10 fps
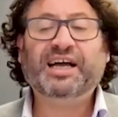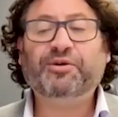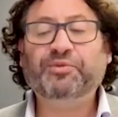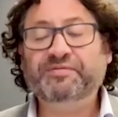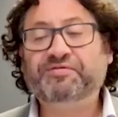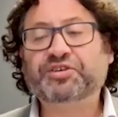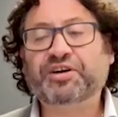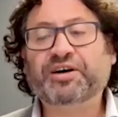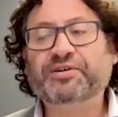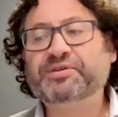We've
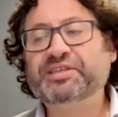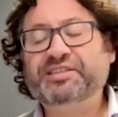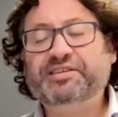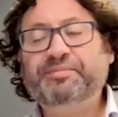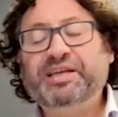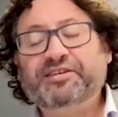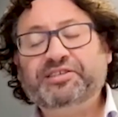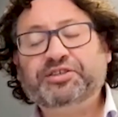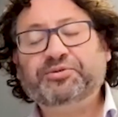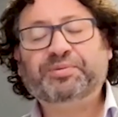trialed the
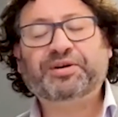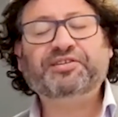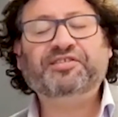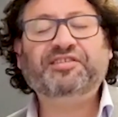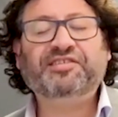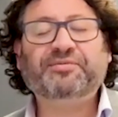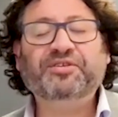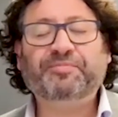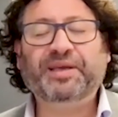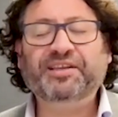metallurgical process that we
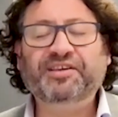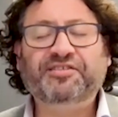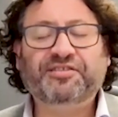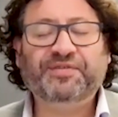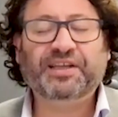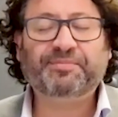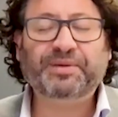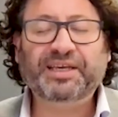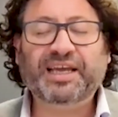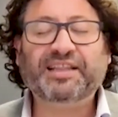spent years
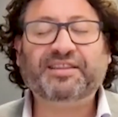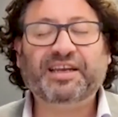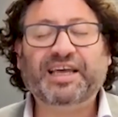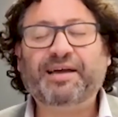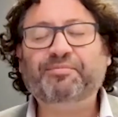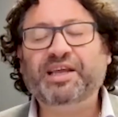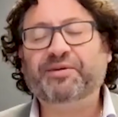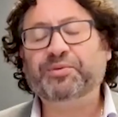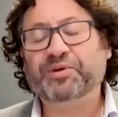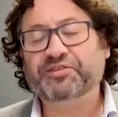developing at the lab. Now
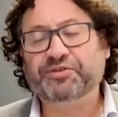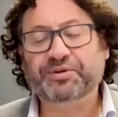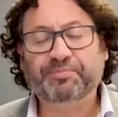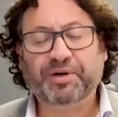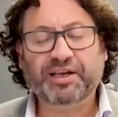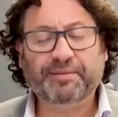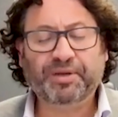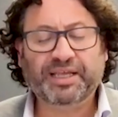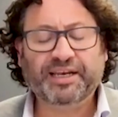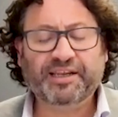we want to do it pilot
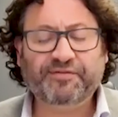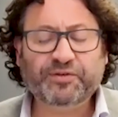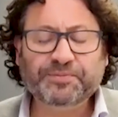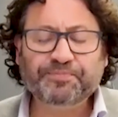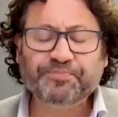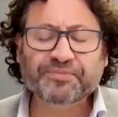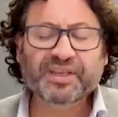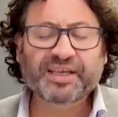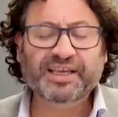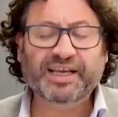plant level.
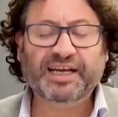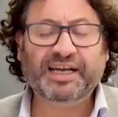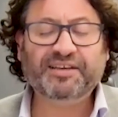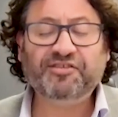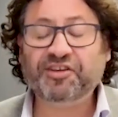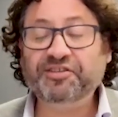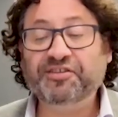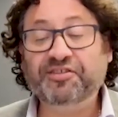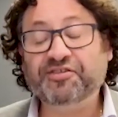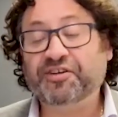So the
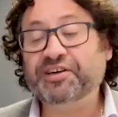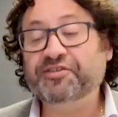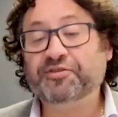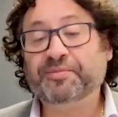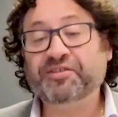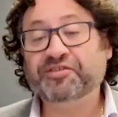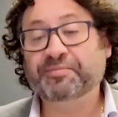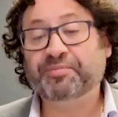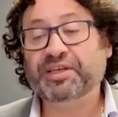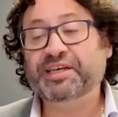design is almost
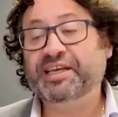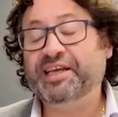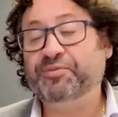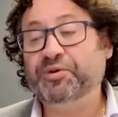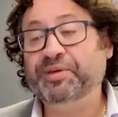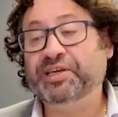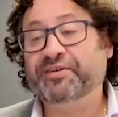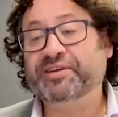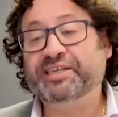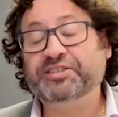complete, and we'll be
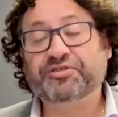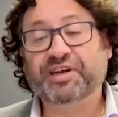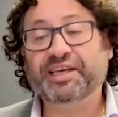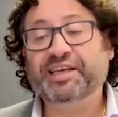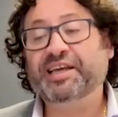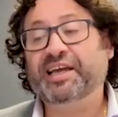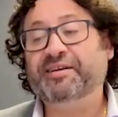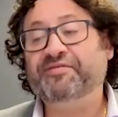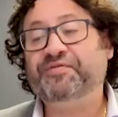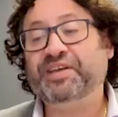going and drilling
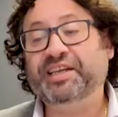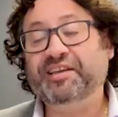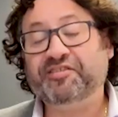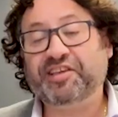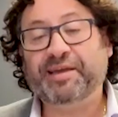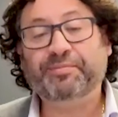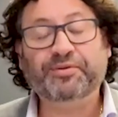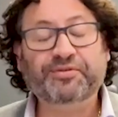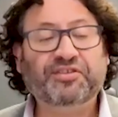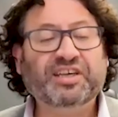and feeding
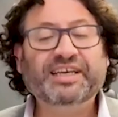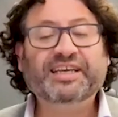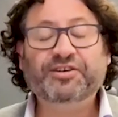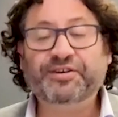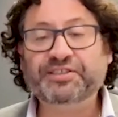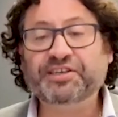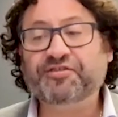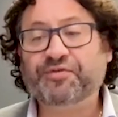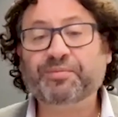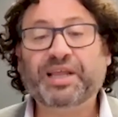samples, not
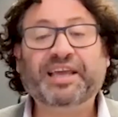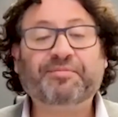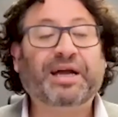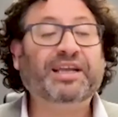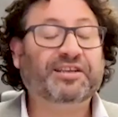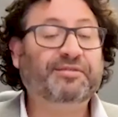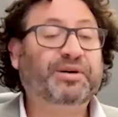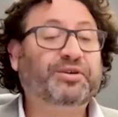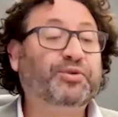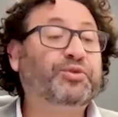just from Lake Maitland,
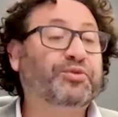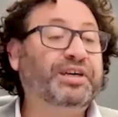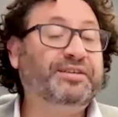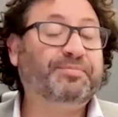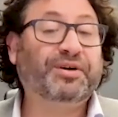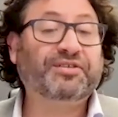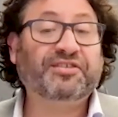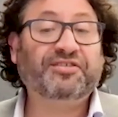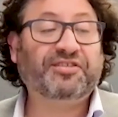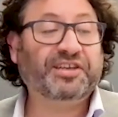but all three
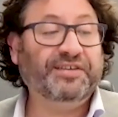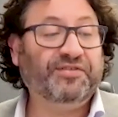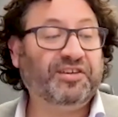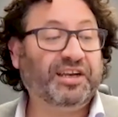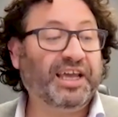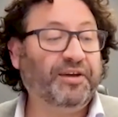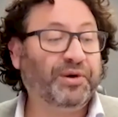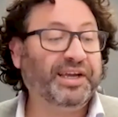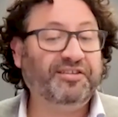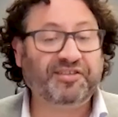deposits, Steve. So Lake
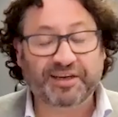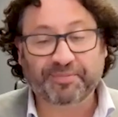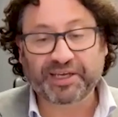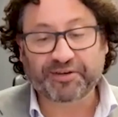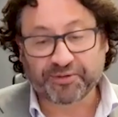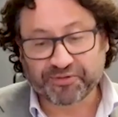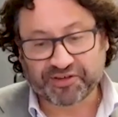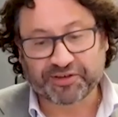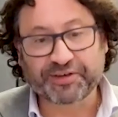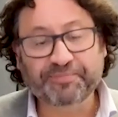Way and Centipede
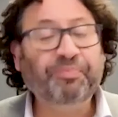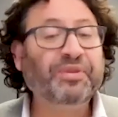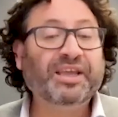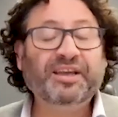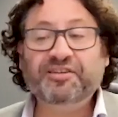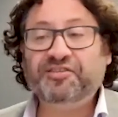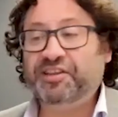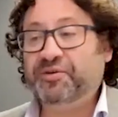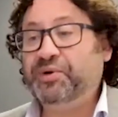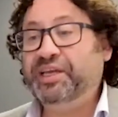also, so
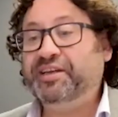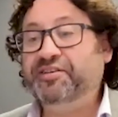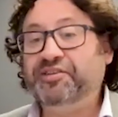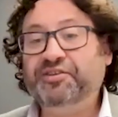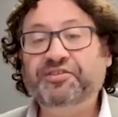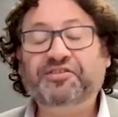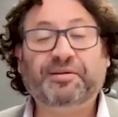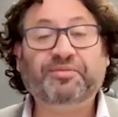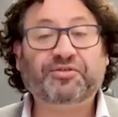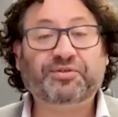that we can do
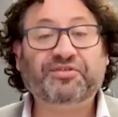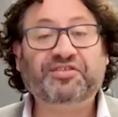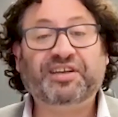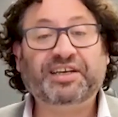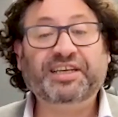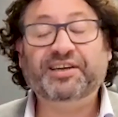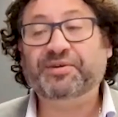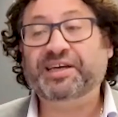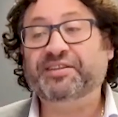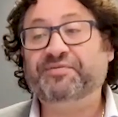some sort of study
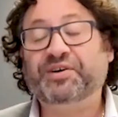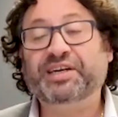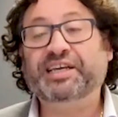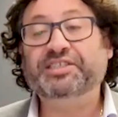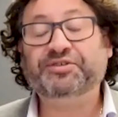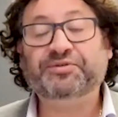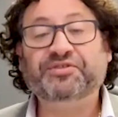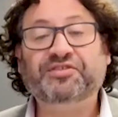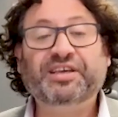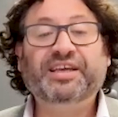around the
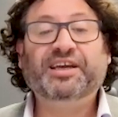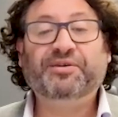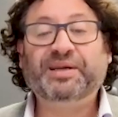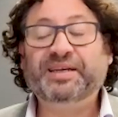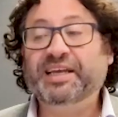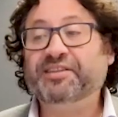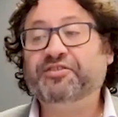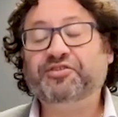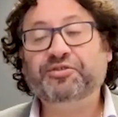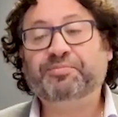financials around the other
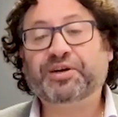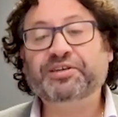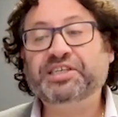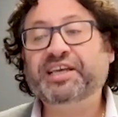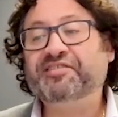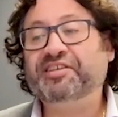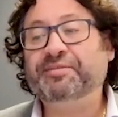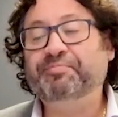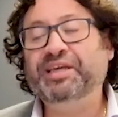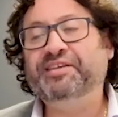two projects. And
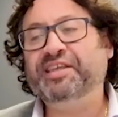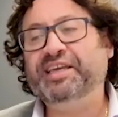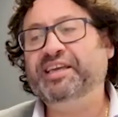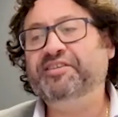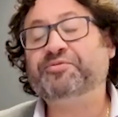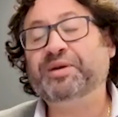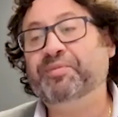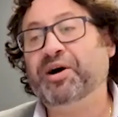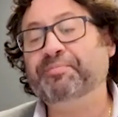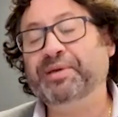the big thing is we
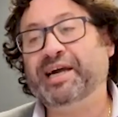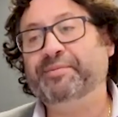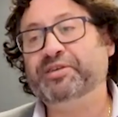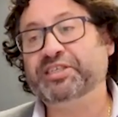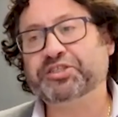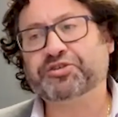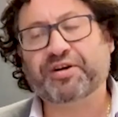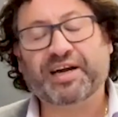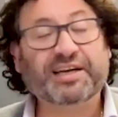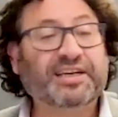might be able to
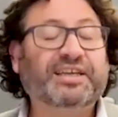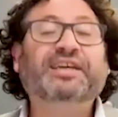truck